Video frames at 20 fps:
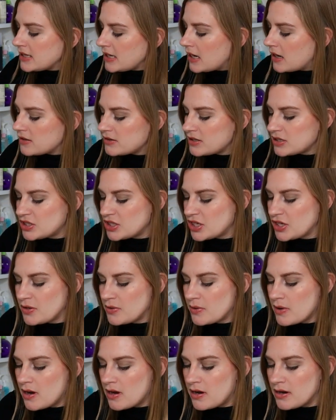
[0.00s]
The other
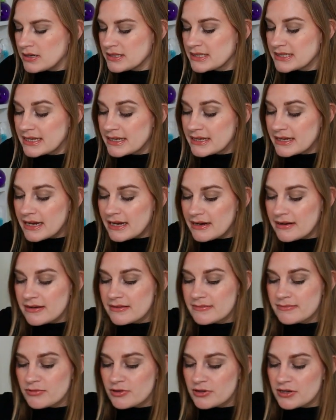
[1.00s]
two are
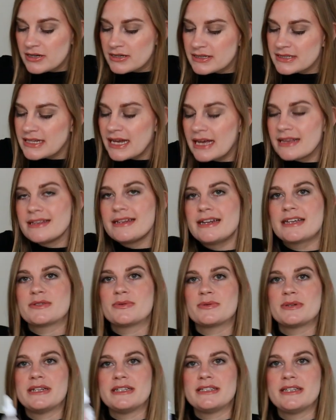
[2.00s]
skincare products and the next
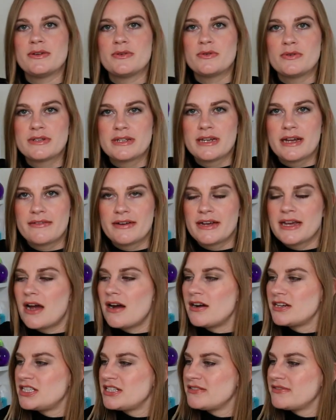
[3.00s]
one is the Ordinary
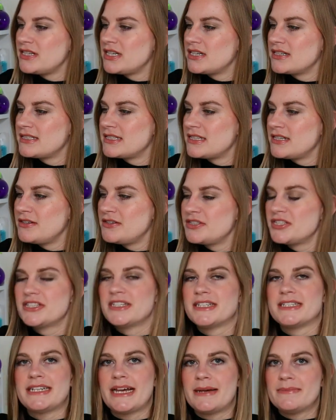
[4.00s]
Argireline Solution
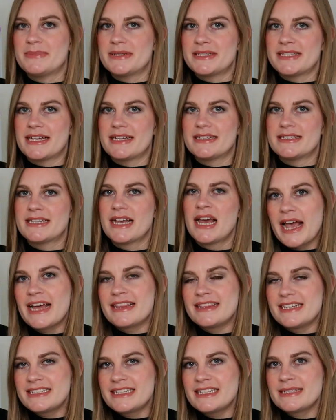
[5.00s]
10%.
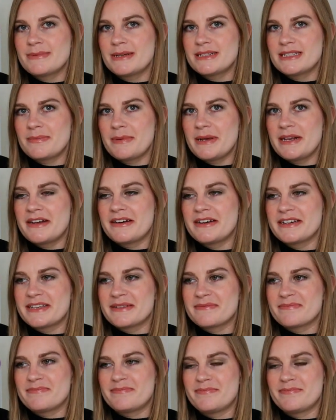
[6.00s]
And this is meant to be like